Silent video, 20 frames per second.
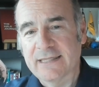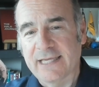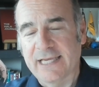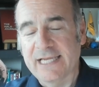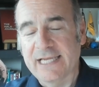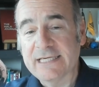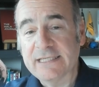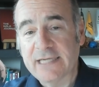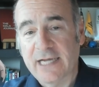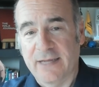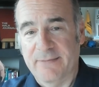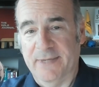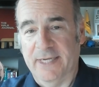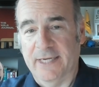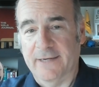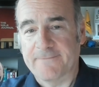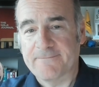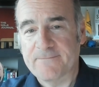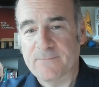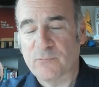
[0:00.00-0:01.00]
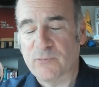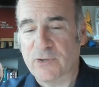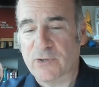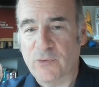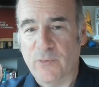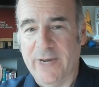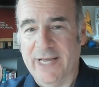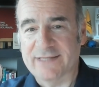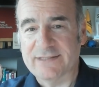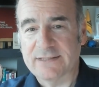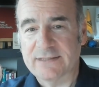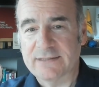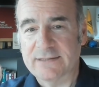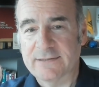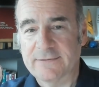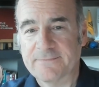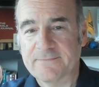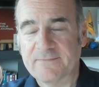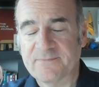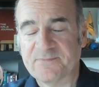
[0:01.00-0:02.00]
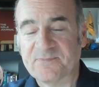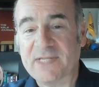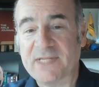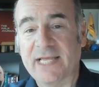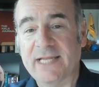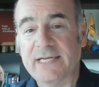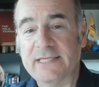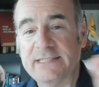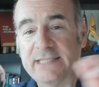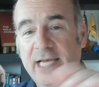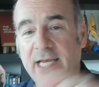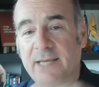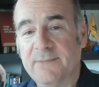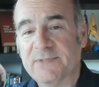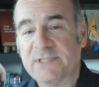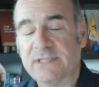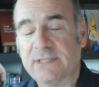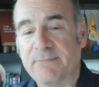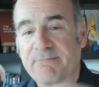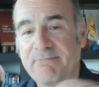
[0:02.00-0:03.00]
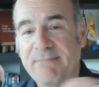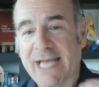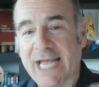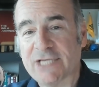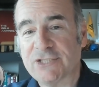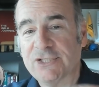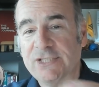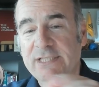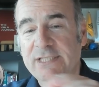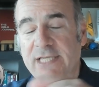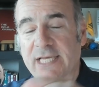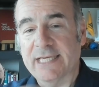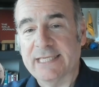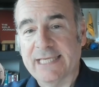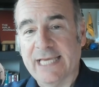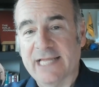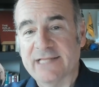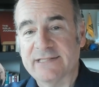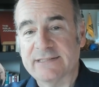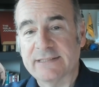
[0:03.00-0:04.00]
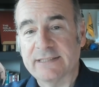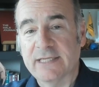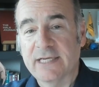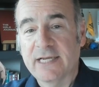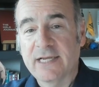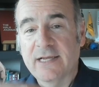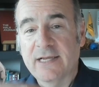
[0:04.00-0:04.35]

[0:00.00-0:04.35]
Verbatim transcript: incoming request and attempts to match it against